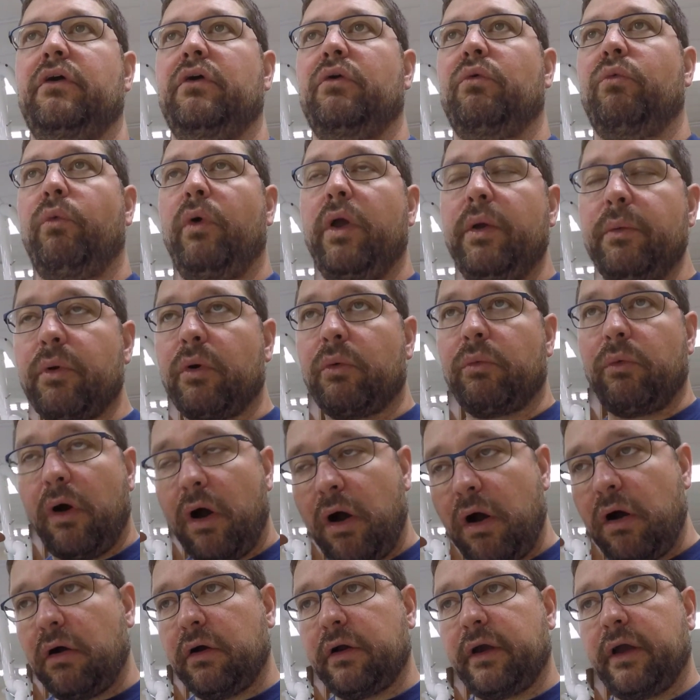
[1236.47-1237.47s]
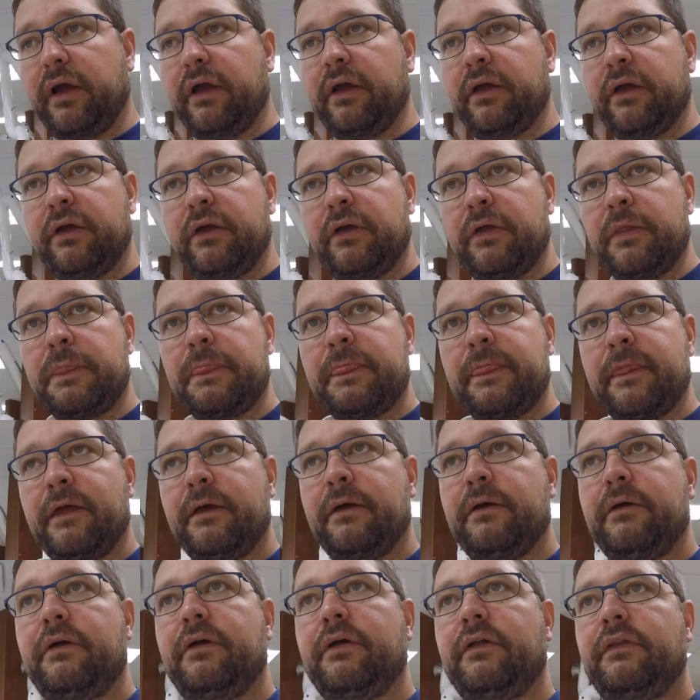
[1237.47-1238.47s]
we were wrong.
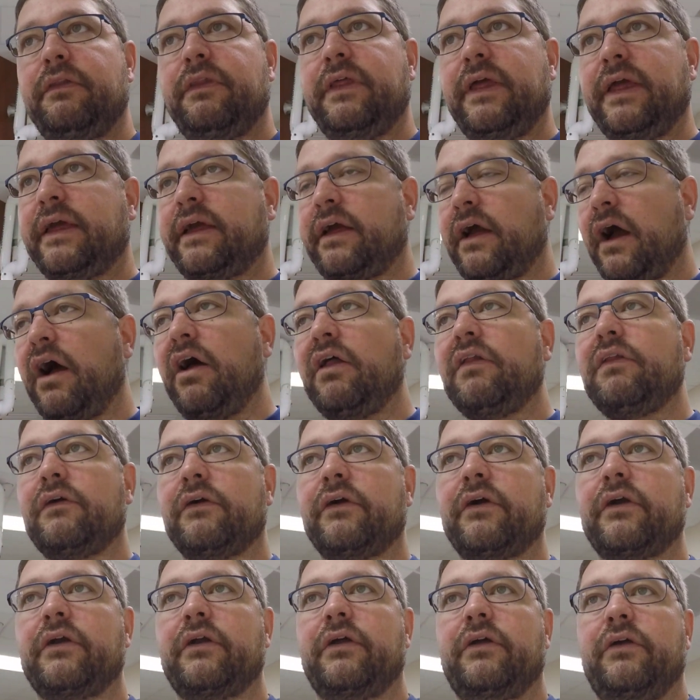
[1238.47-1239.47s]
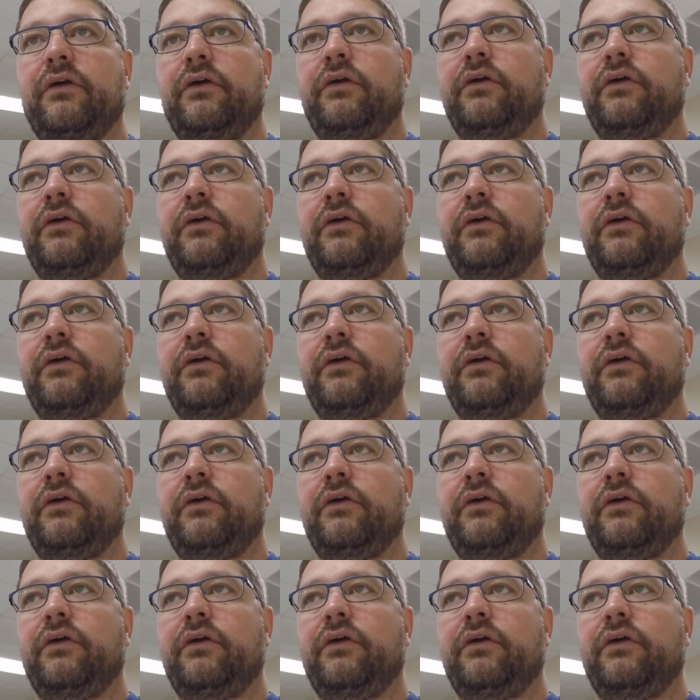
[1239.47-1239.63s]
The color